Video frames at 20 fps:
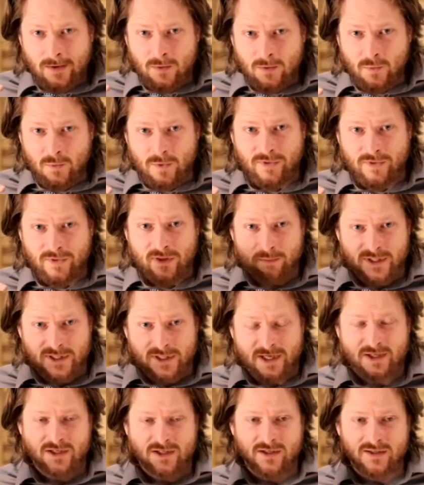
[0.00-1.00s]
with the
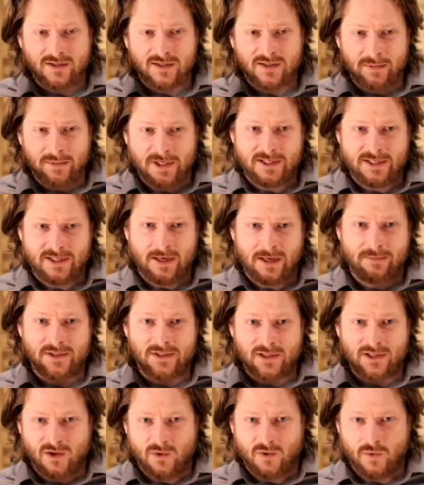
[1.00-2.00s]
potential to be
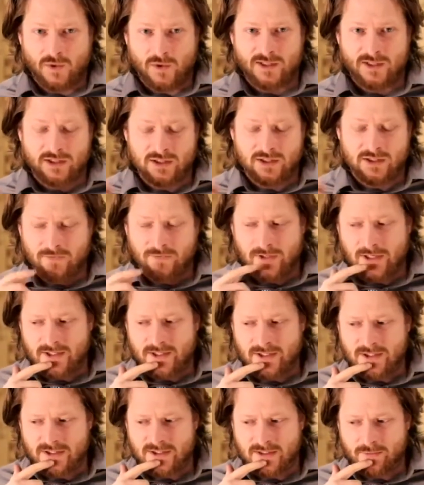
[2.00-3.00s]
tempted to question your
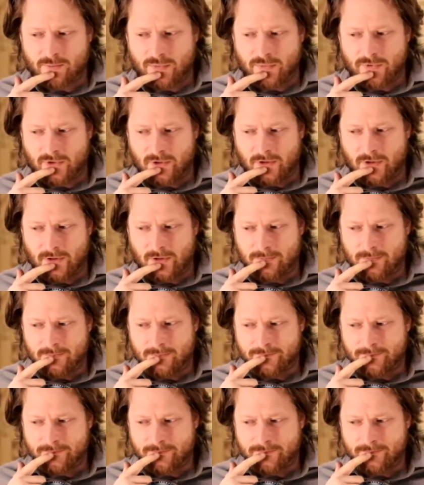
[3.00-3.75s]
relationship with God?